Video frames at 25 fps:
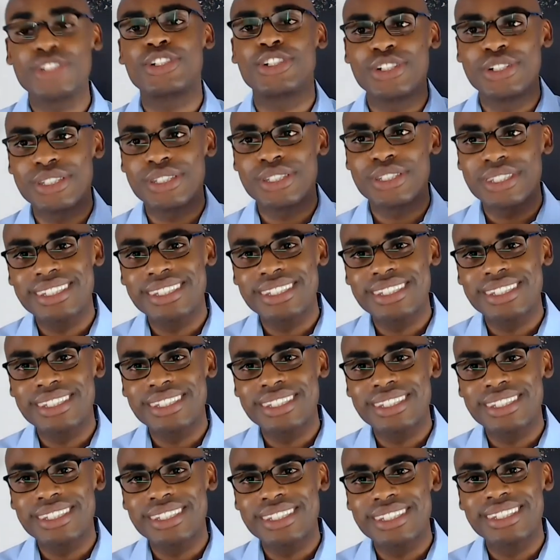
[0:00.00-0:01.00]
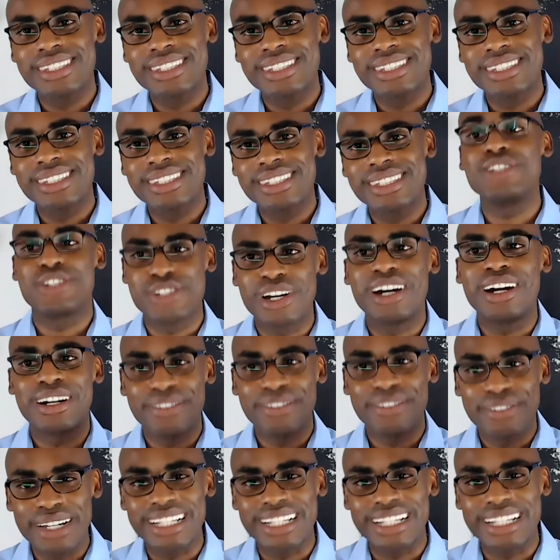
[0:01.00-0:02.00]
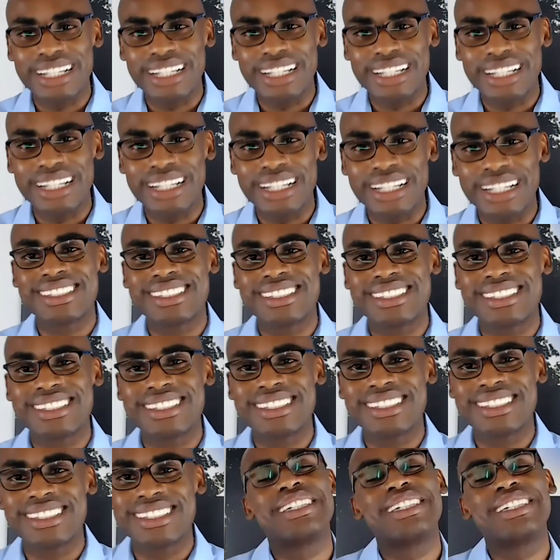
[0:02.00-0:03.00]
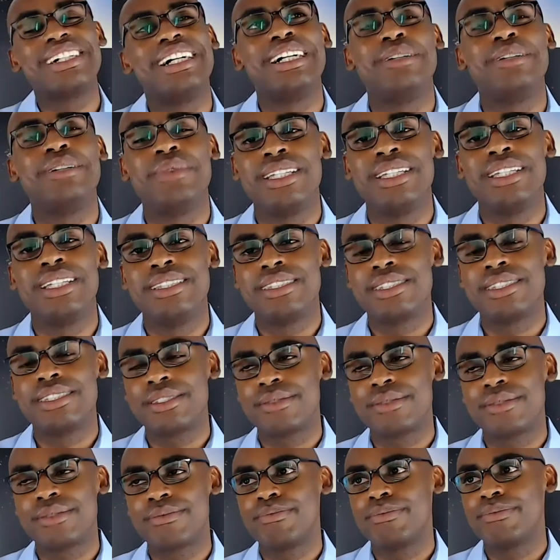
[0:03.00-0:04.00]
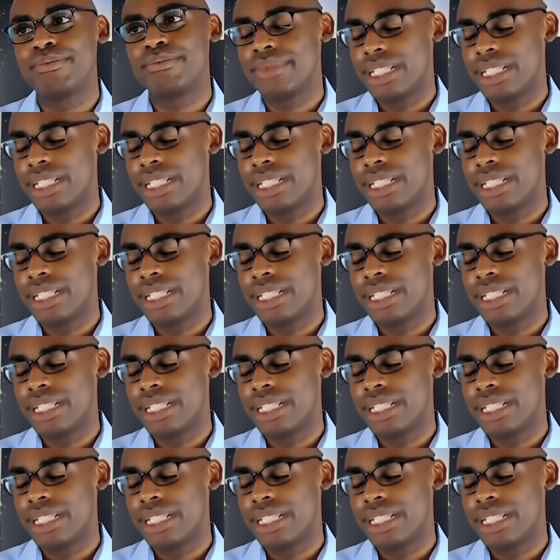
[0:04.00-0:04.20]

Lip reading: who the researchers are affects things. And